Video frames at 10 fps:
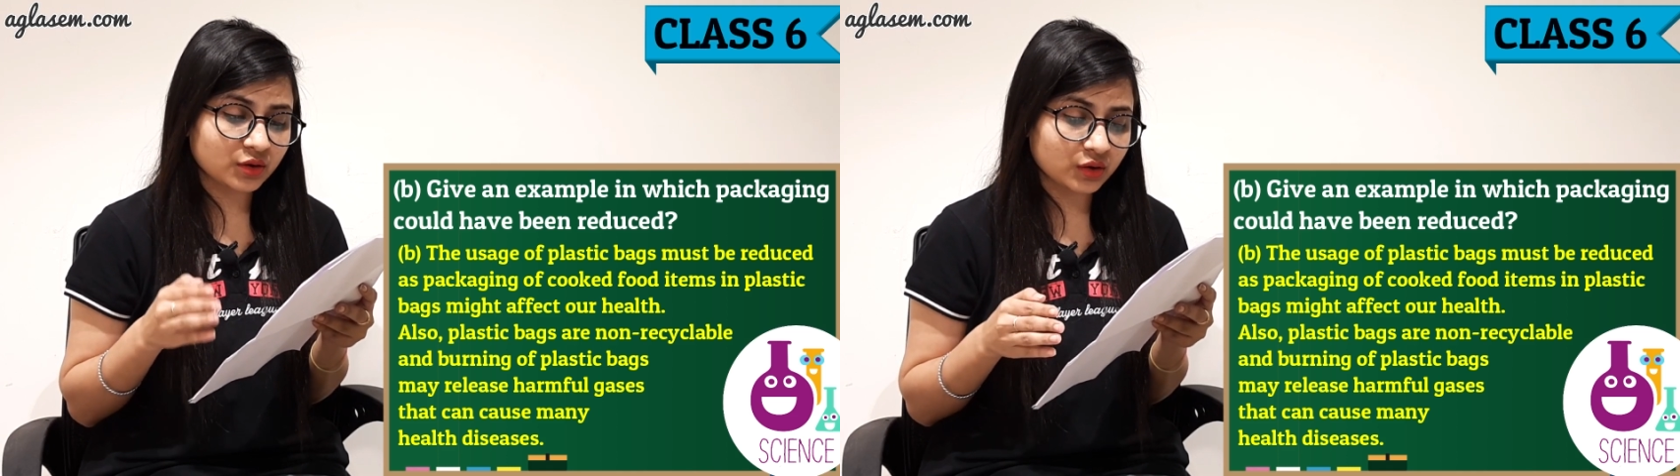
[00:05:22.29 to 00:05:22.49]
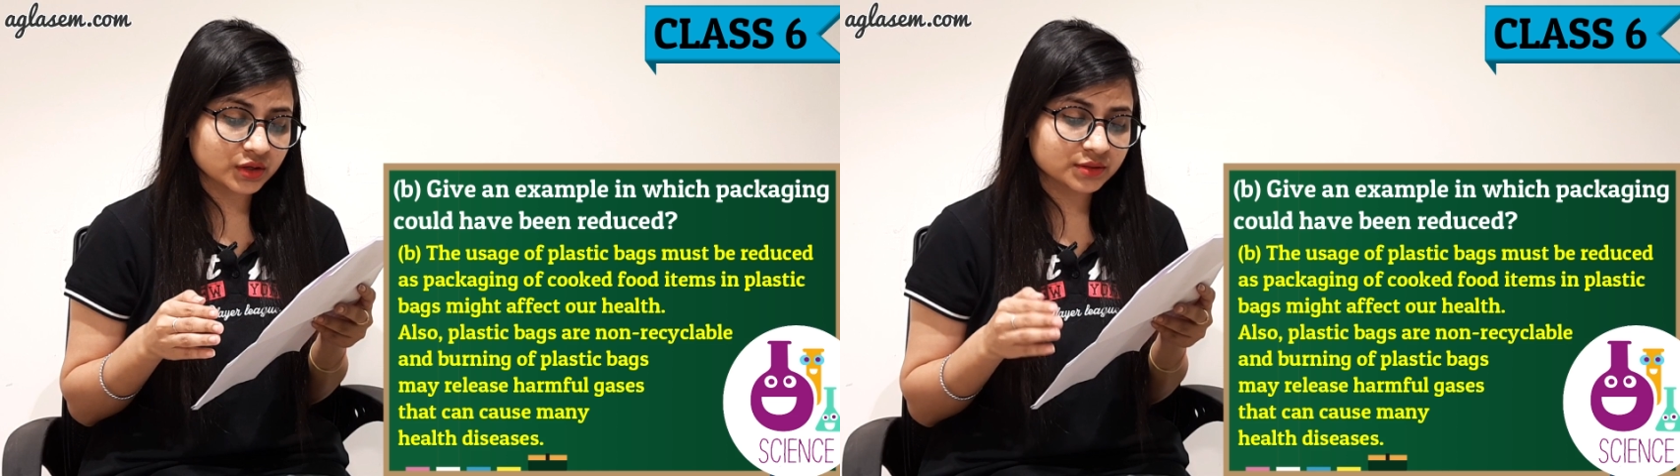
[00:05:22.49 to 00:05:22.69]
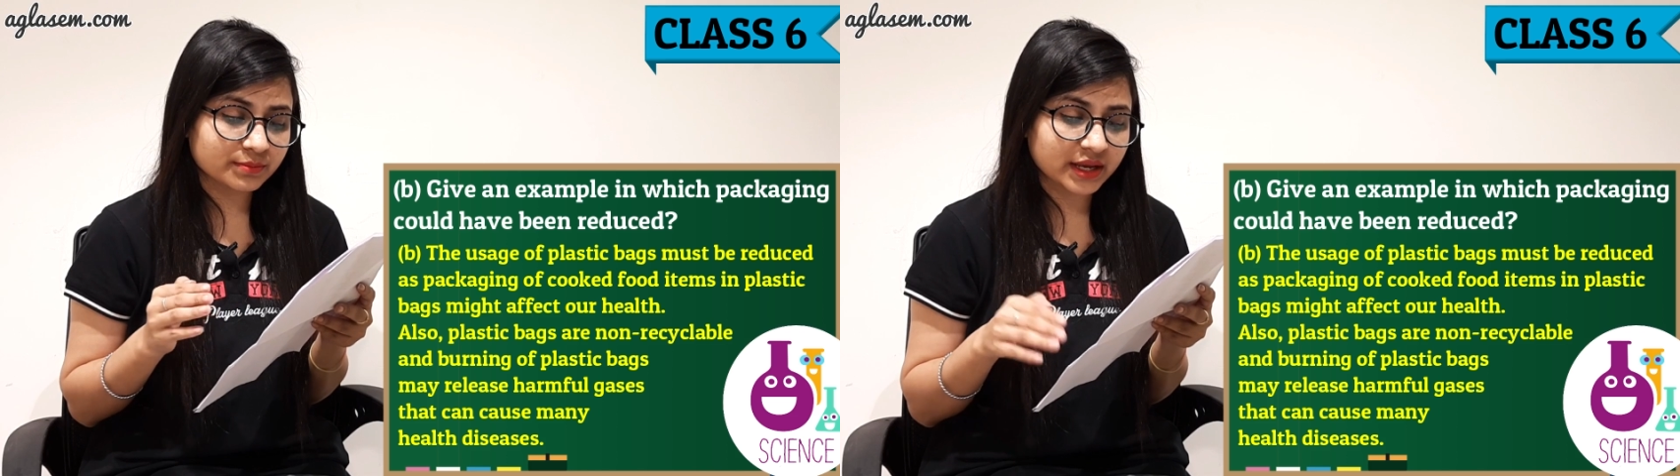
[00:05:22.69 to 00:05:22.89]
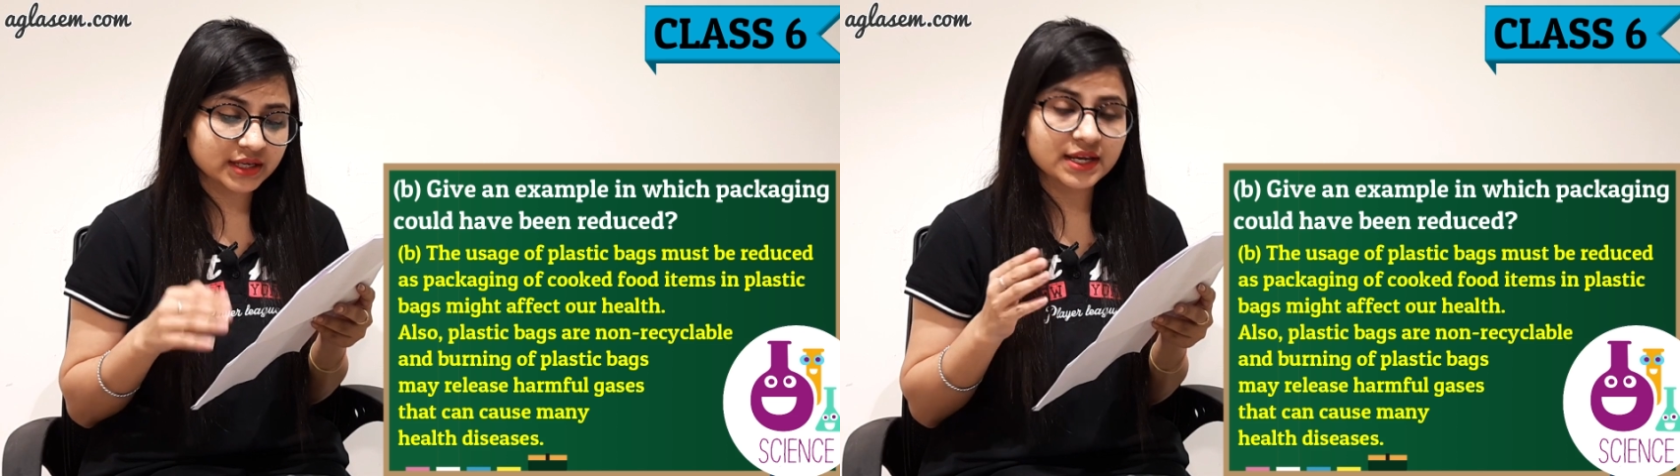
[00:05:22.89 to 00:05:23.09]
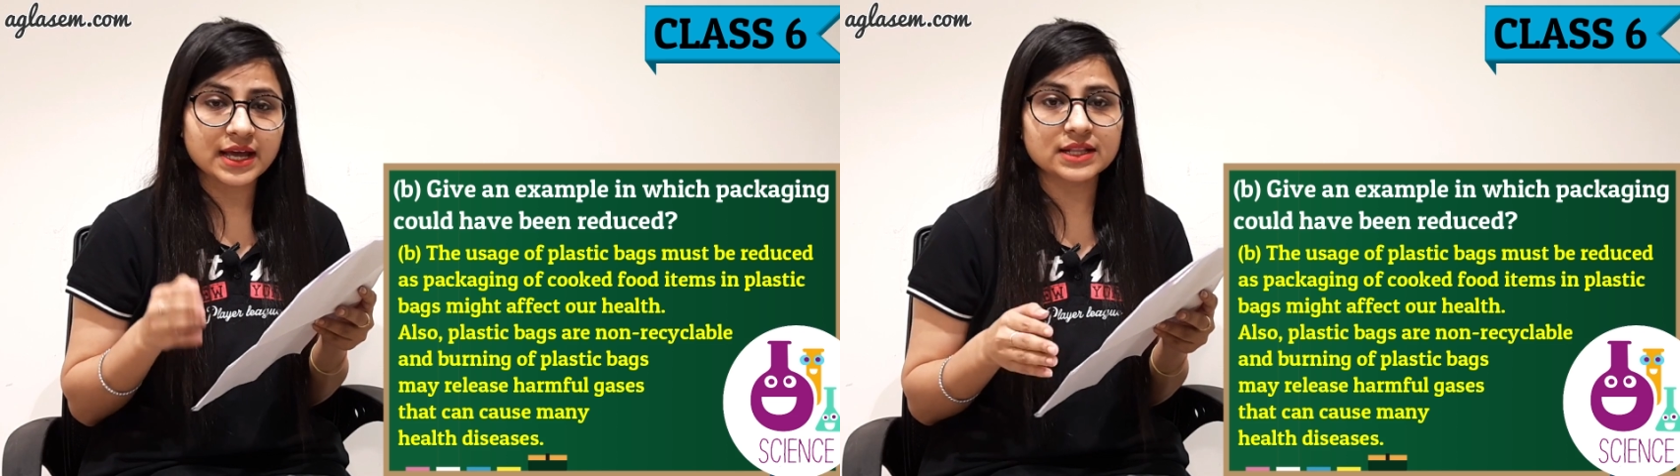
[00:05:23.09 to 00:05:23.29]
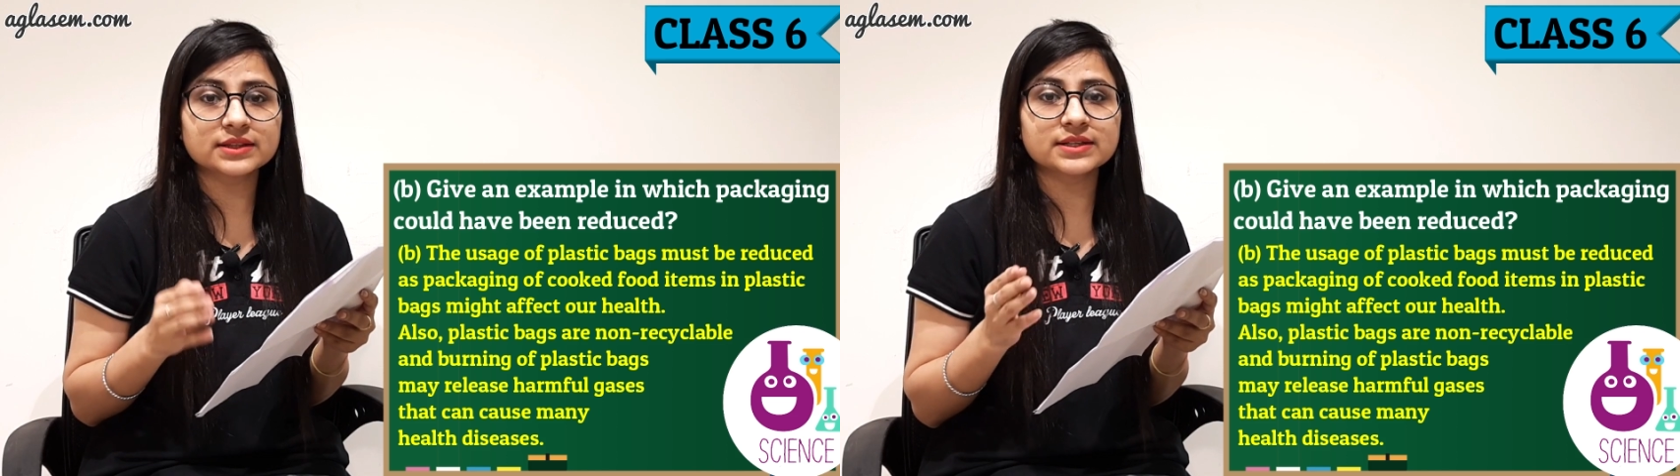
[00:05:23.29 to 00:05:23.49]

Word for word: cause many health